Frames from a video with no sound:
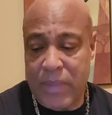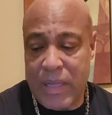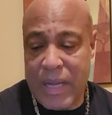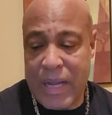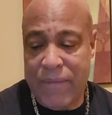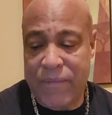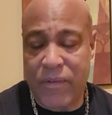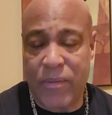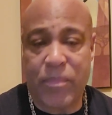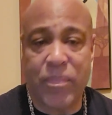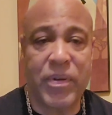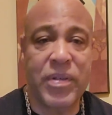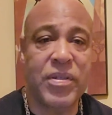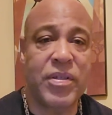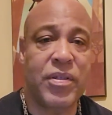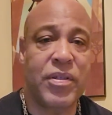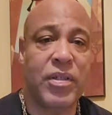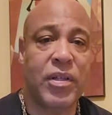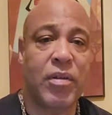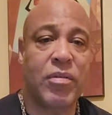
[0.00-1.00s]
after
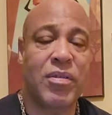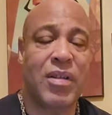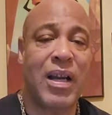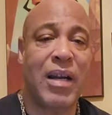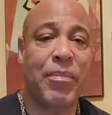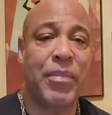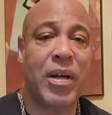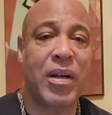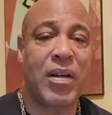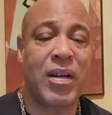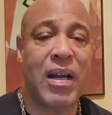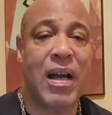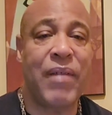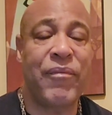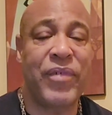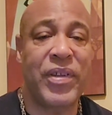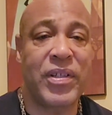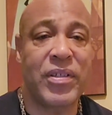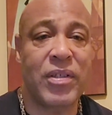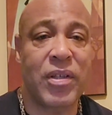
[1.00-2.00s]
prison shows talking about
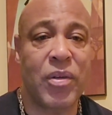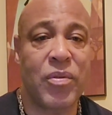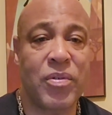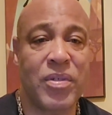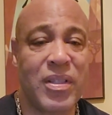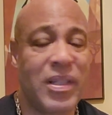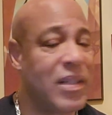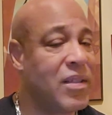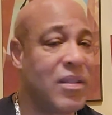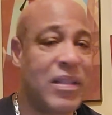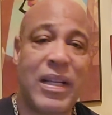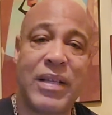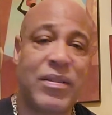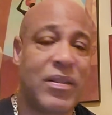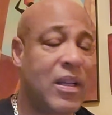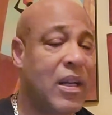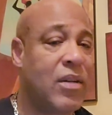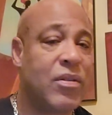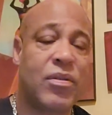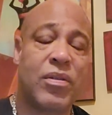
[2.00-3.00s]
convicts don't snitch, that's
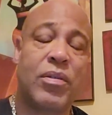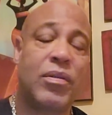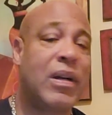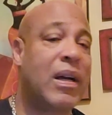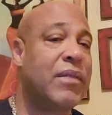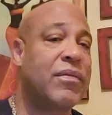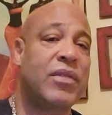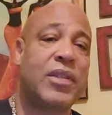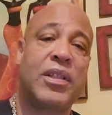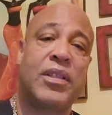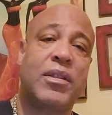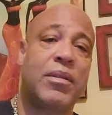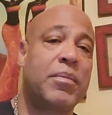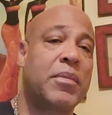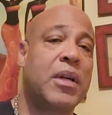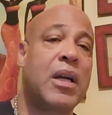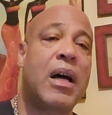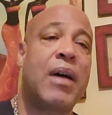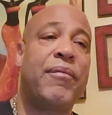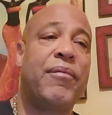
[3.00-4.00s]
not true. I've seen some
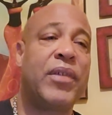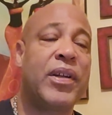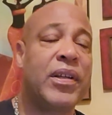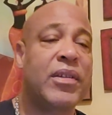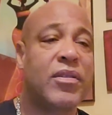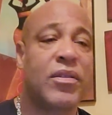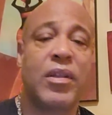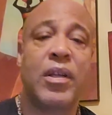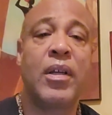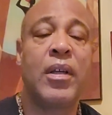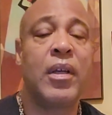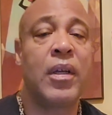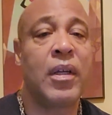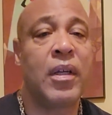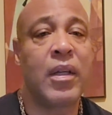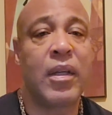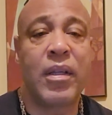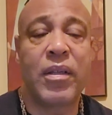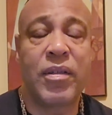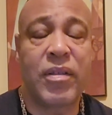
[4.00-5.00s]
convicts
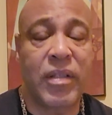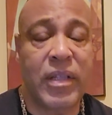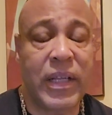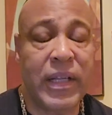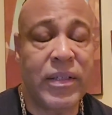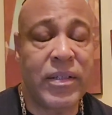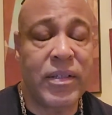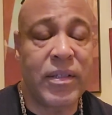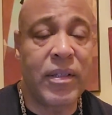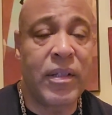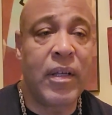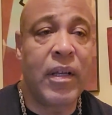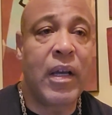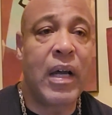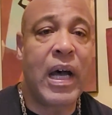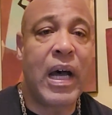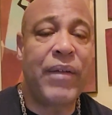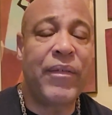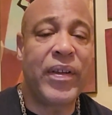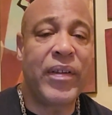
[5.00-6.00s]
snitch.
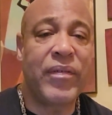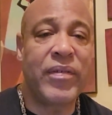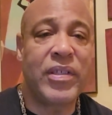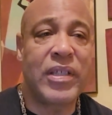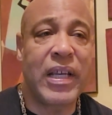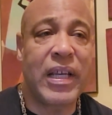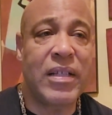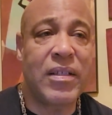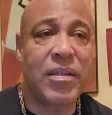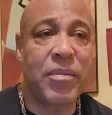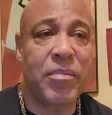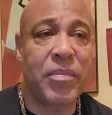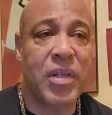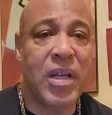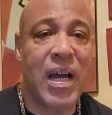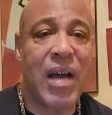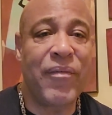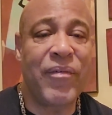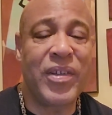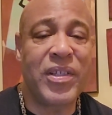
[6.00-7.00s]
I've even had some
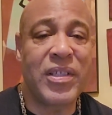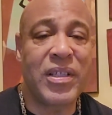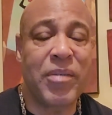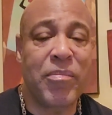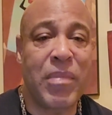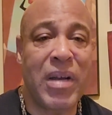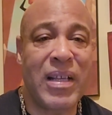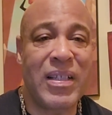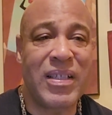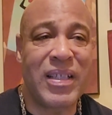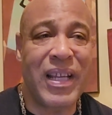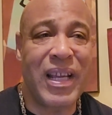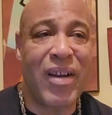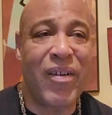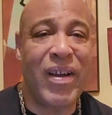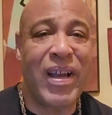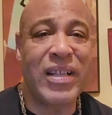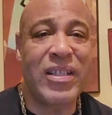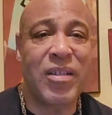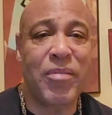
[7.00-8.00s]
convicts in my
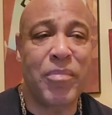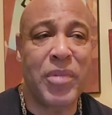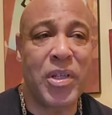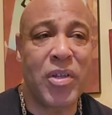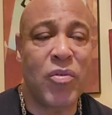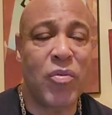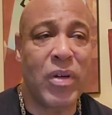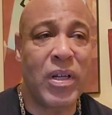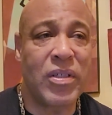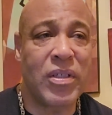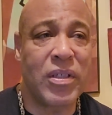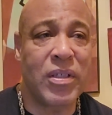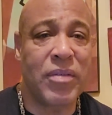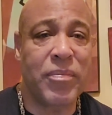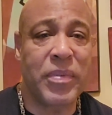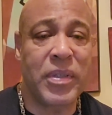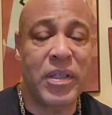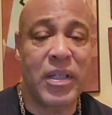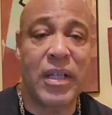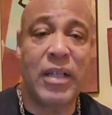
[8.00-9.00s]
cell asking me questions
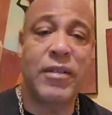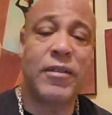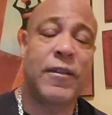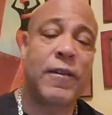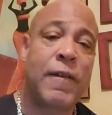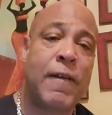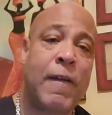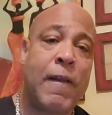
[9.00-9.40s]
because